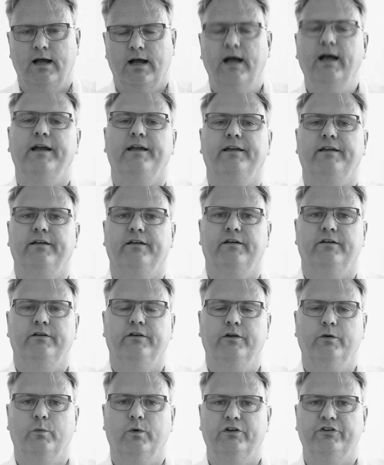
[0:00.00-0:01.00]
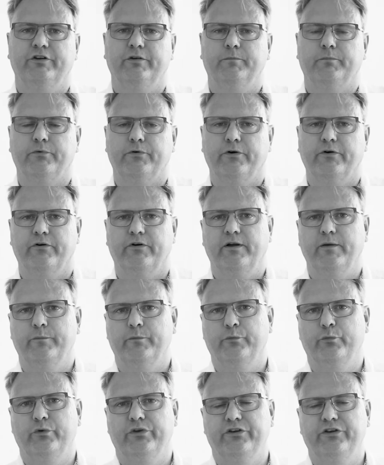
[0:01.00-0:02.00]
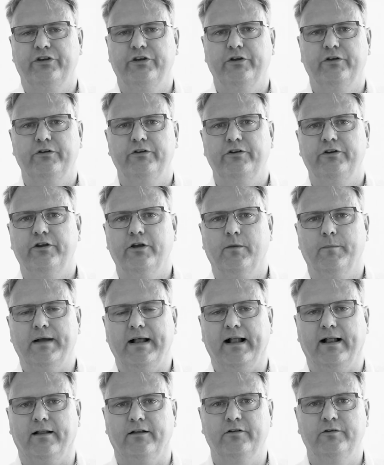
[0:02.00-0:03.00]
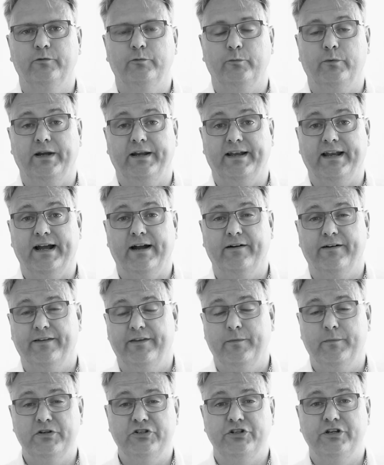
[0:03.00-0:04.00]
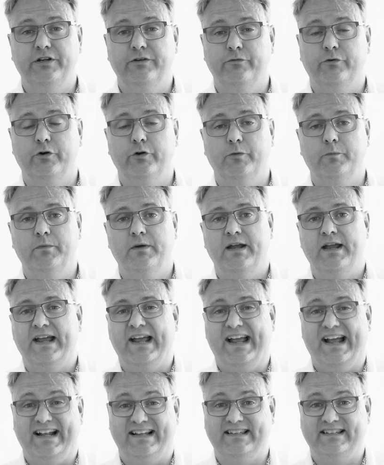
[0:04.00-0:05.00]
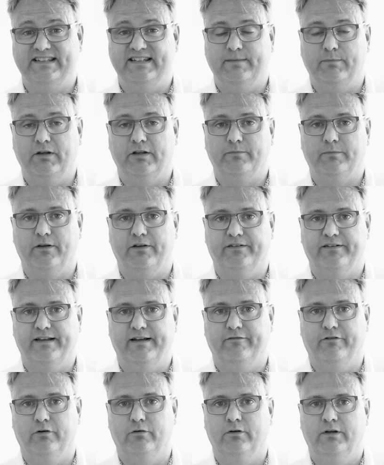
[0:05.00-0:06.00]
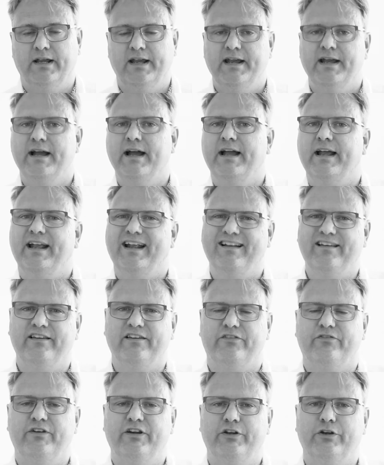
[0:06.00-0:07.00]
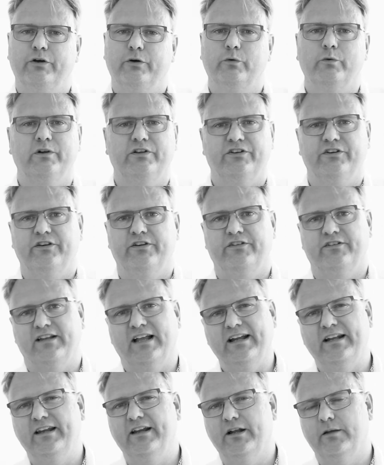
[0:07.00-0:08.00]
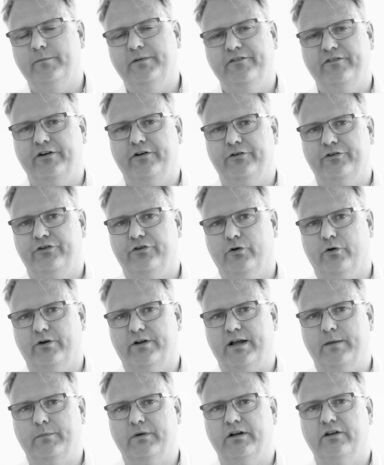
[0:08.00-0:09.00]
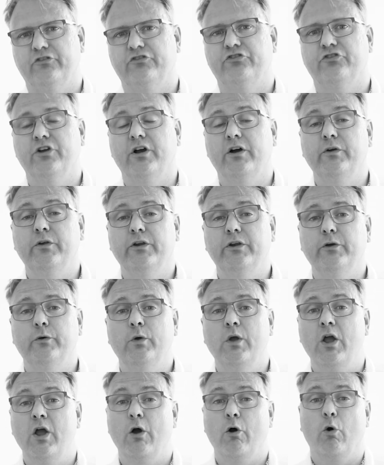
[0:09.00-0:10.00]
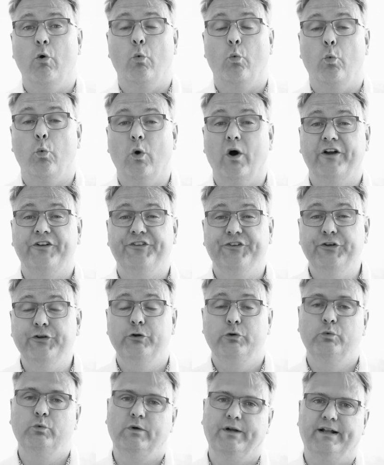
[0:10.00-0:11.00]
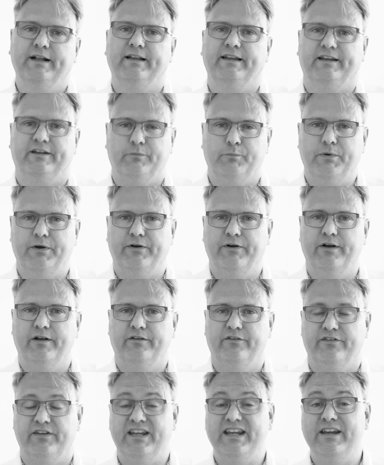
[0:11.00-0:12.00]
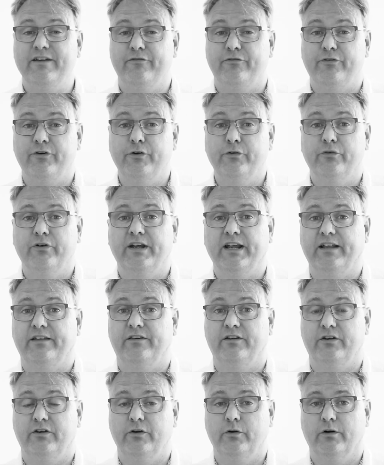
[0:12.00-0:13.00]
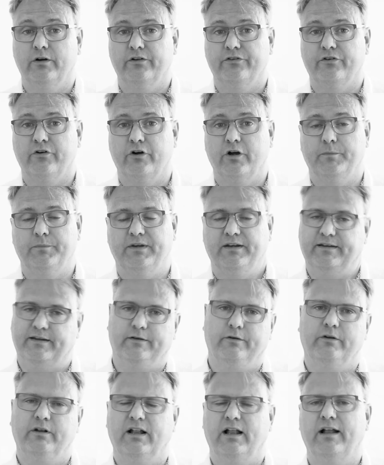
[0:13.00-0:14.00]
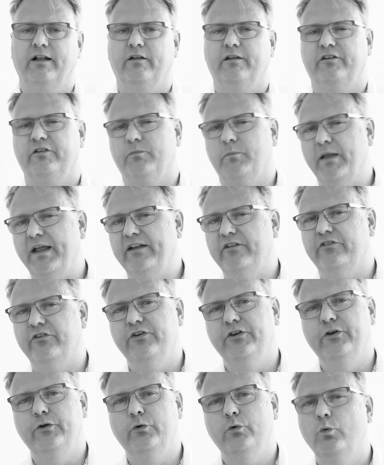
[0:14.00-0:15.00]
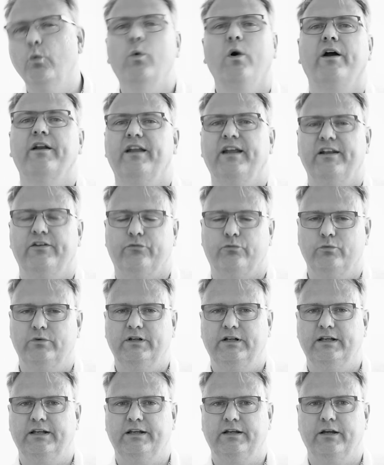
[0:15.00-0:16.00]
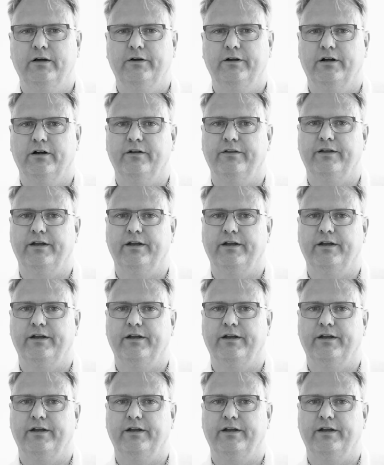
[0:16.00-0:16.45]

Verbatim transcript: Hi, you're watching Programming with Qt and QML. We're down in the machine room at the C++ level. In this video, which is likely going to be very short, I'm going to show you what you will experience if you forget the Q_OBJECT. And I'll explain to you what is really going on